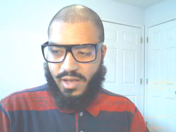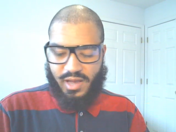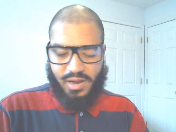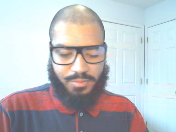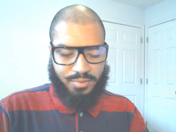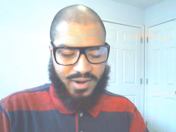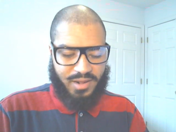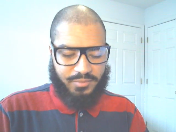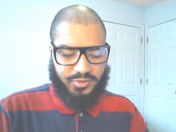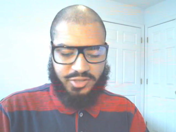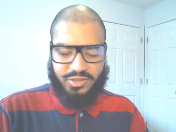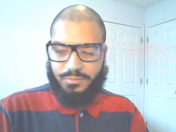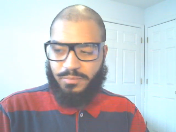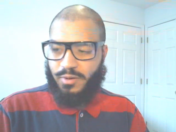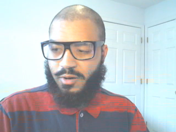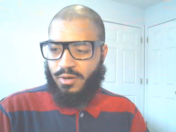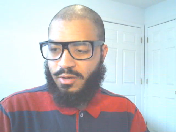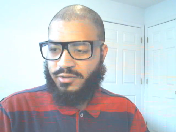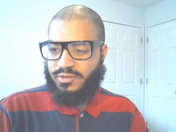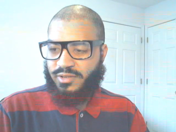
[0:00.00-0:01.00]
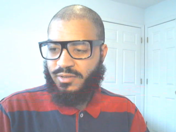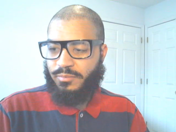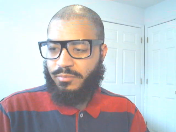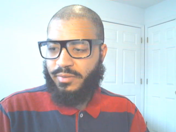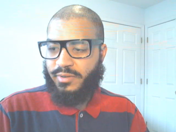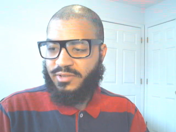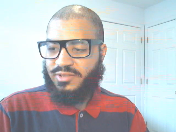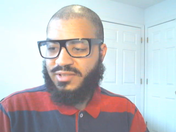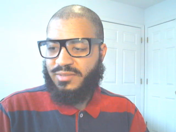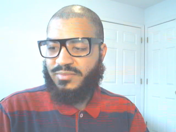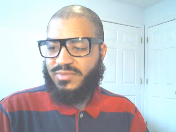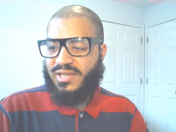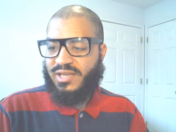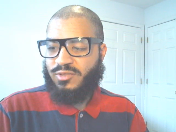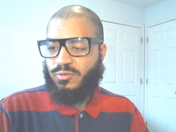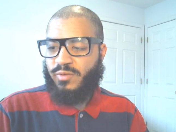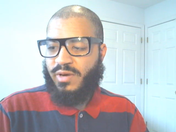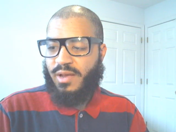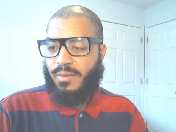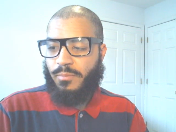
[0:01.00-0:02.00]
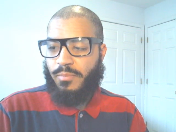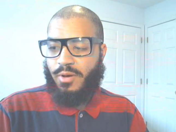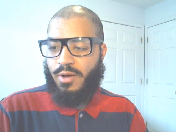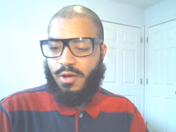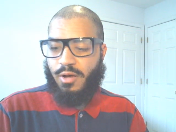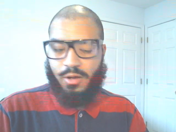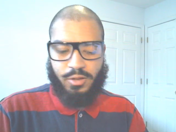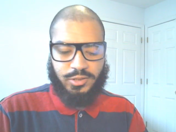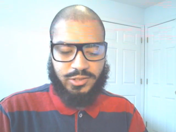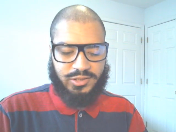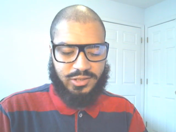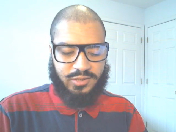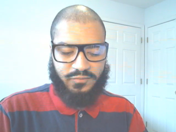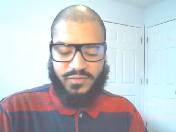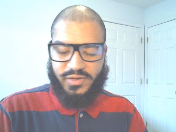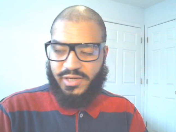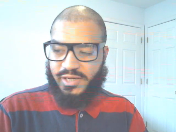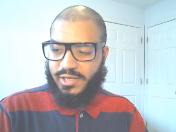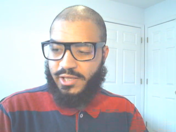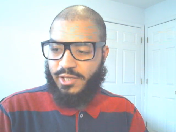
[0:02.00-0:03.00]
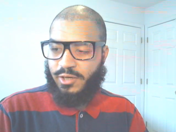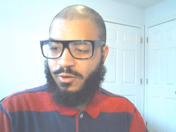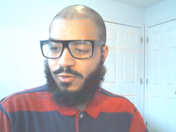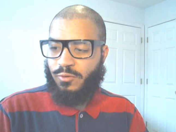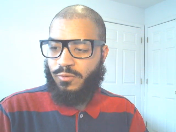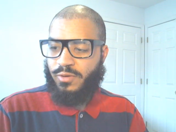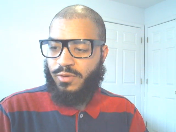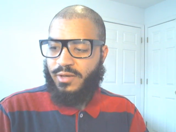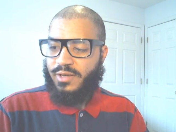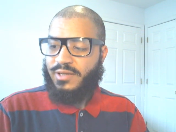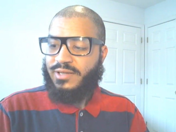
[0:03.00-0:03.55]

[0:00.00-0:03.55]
I probably should pause it, but sometimes when I pause the video,